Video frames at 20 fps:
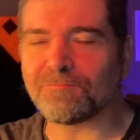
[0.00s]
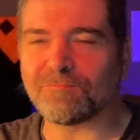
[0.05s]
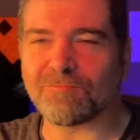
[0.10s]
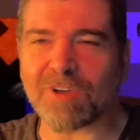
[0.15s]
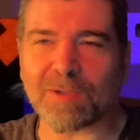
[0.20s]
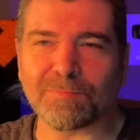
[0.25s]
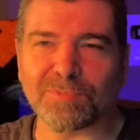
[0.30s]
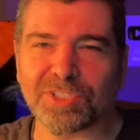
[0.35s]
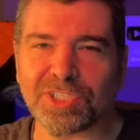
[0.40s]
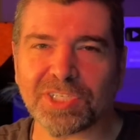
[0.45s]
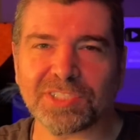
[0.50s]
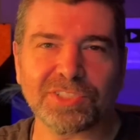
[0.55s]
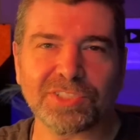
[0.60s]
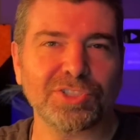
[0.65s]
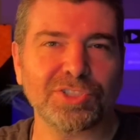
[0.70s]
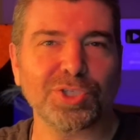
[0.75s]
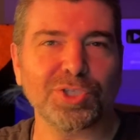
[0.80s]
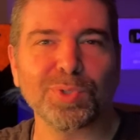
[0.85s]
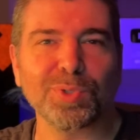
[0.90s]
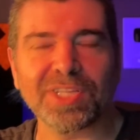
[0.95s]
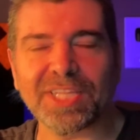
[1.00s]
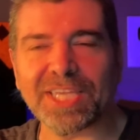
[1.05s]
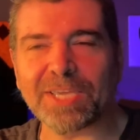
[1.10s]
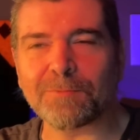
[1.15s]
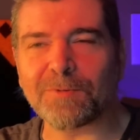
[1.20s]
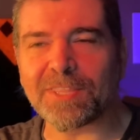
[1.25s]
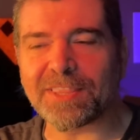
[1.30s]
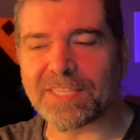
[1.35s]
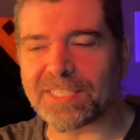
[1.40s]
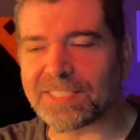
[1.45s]
I'm just doodling
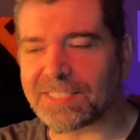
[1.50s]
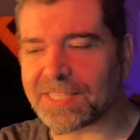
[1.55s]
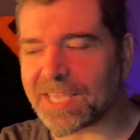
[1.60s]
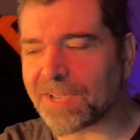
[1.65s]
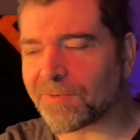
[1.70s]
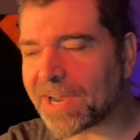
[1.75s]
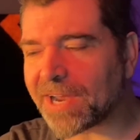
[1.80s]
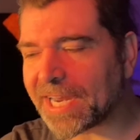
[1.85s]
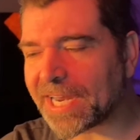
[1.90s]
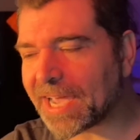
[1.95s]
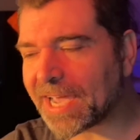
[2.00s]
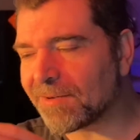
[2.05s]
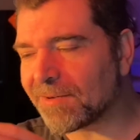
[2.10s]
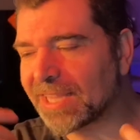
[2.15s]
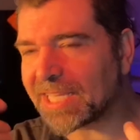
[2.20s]
with this thing right now.